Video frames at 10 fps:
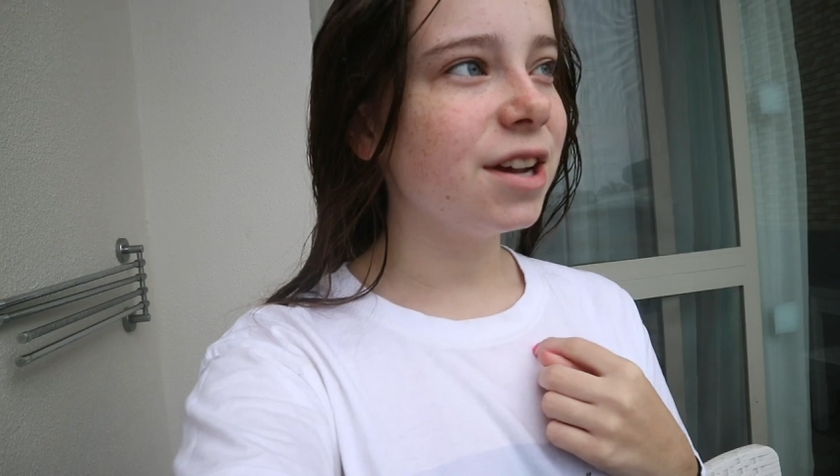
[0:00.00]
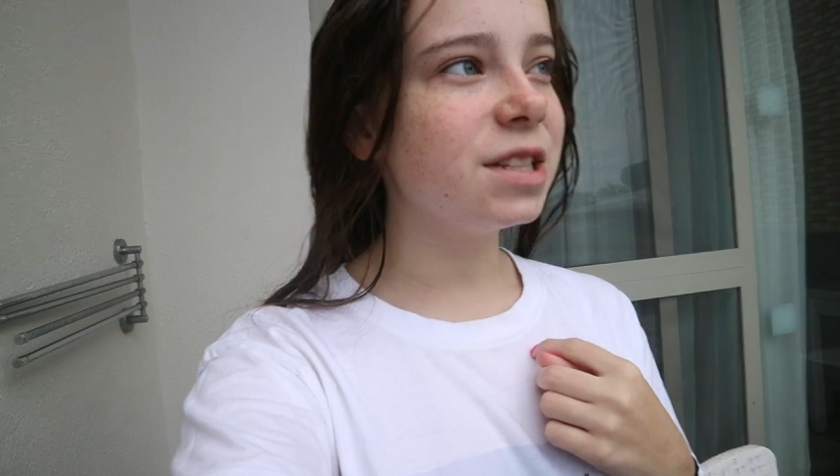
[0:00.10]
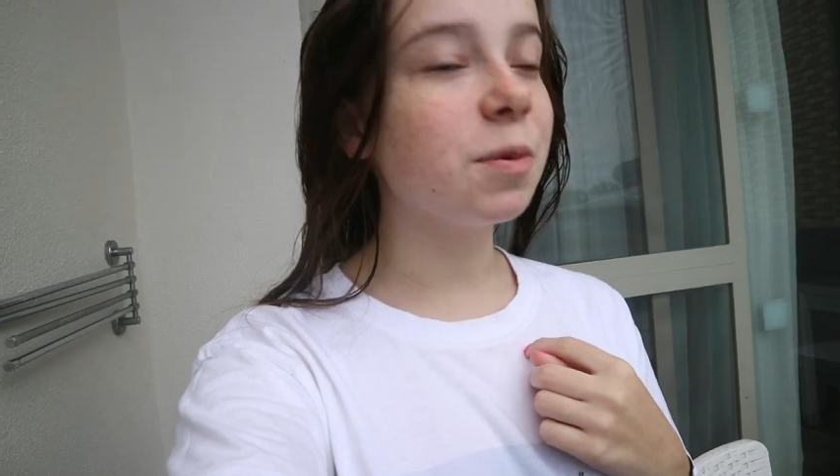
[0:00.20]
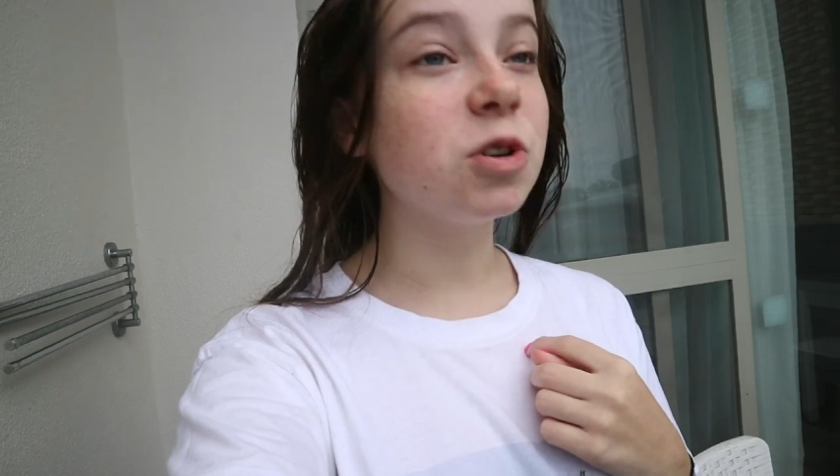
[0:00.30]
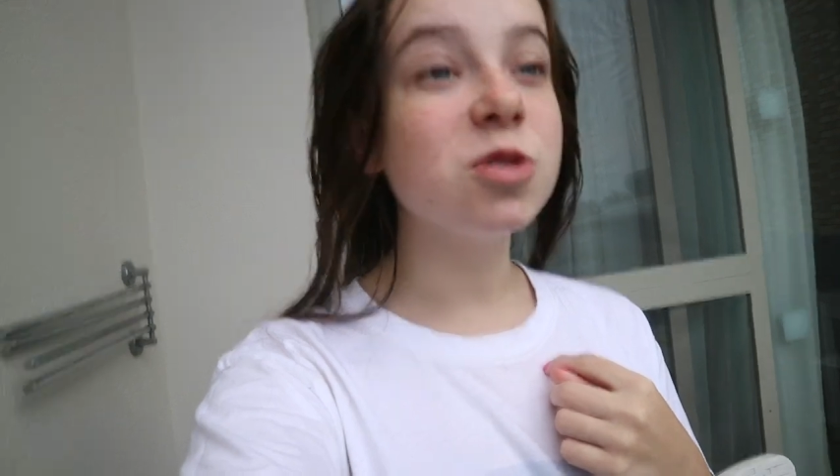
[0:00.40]

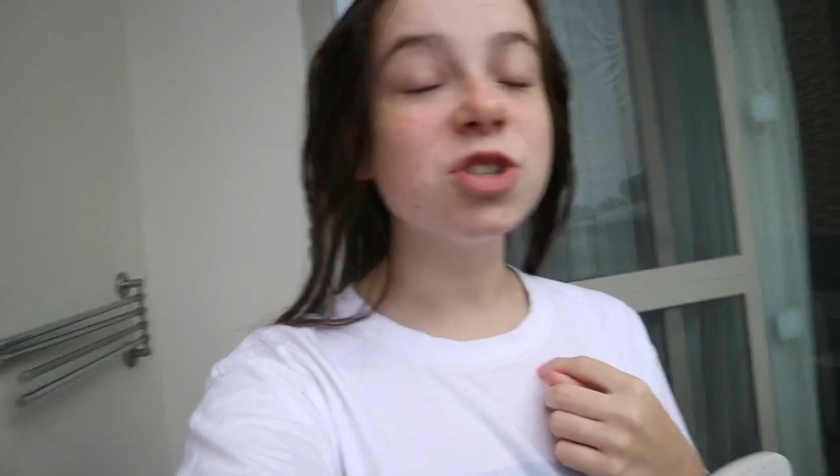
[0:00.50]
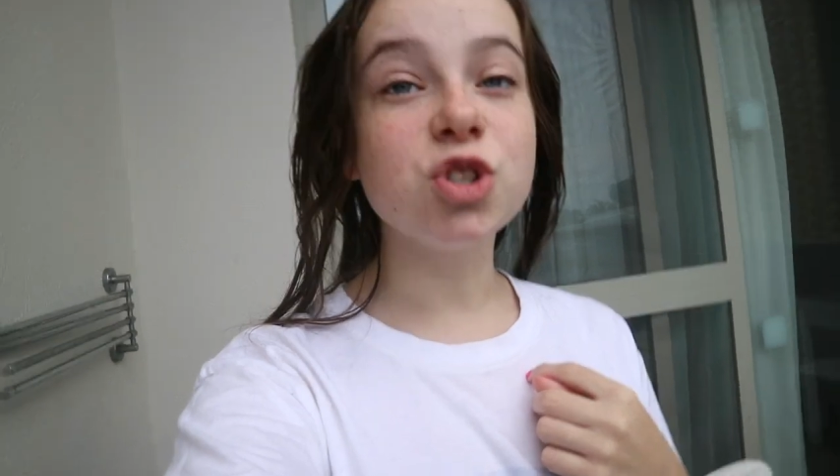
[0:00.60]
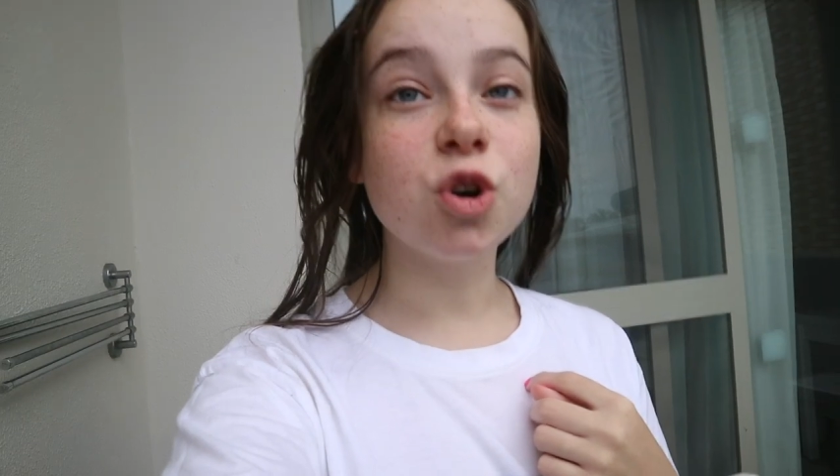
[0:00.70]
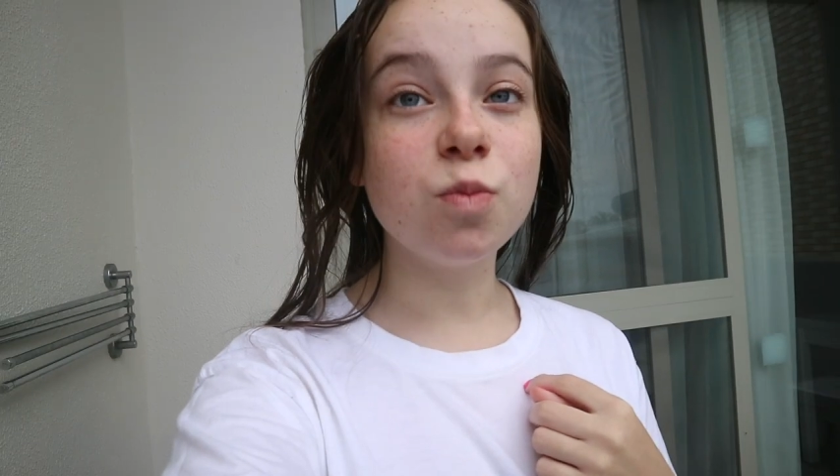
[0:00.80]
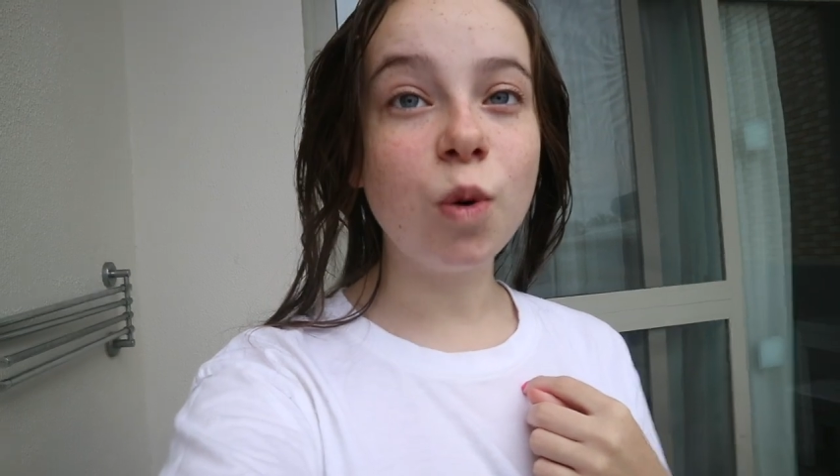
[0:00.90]
It's supposed to
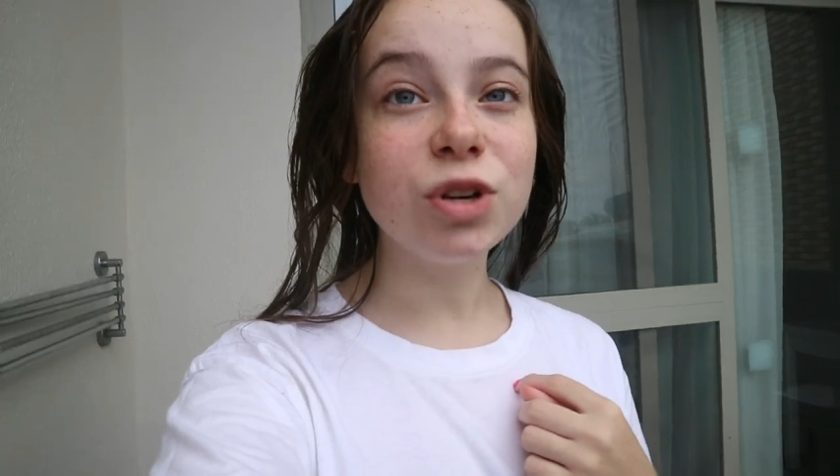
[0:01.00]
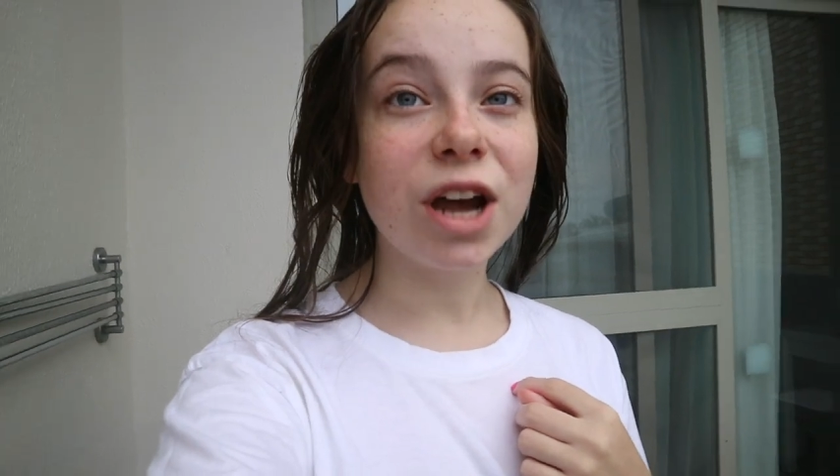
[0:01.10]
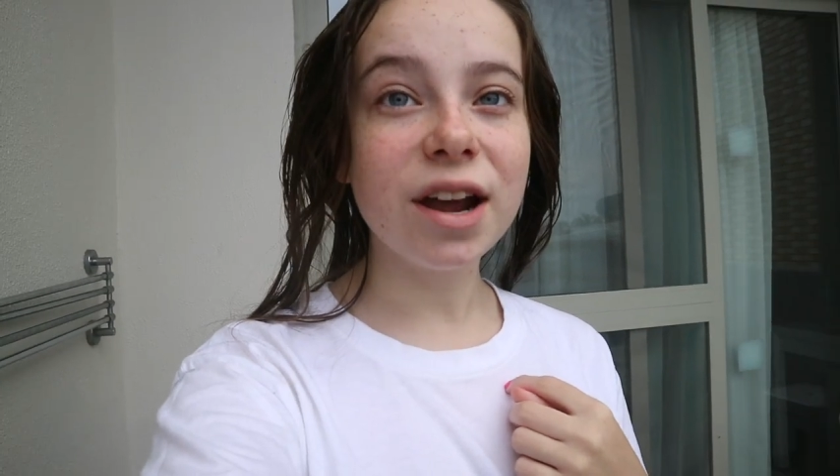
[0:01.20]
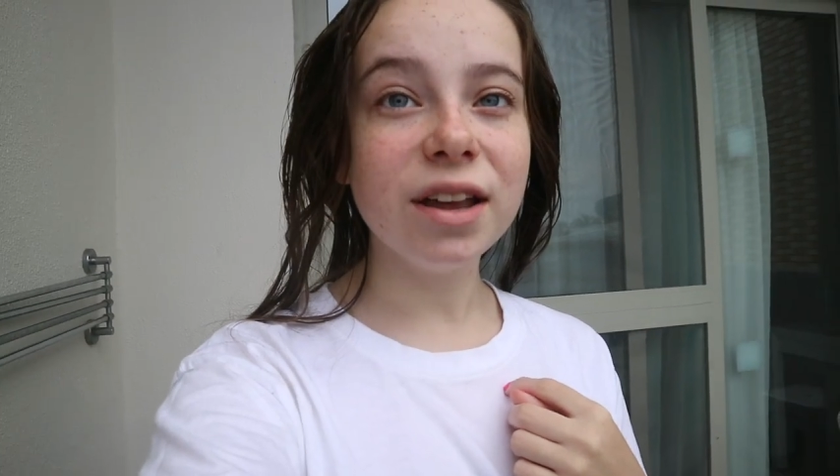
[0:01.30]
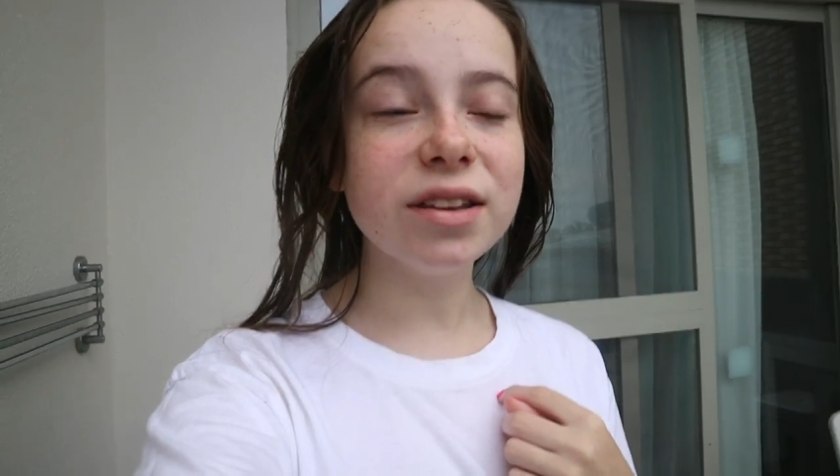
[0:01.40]
storm all
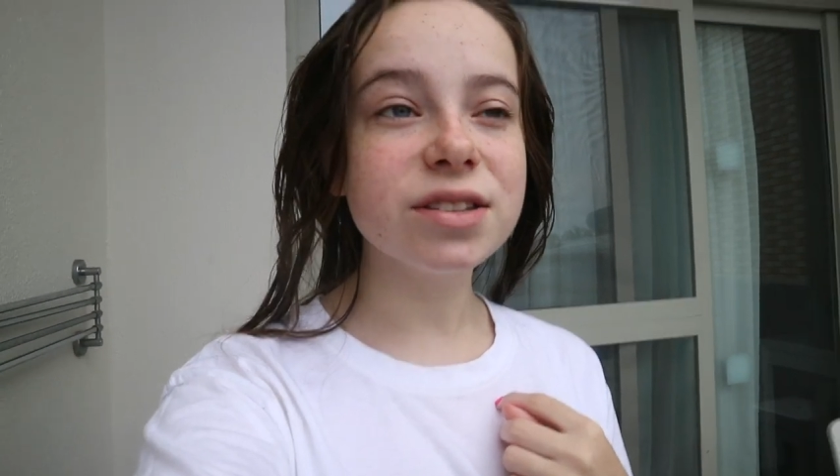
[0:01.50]
day,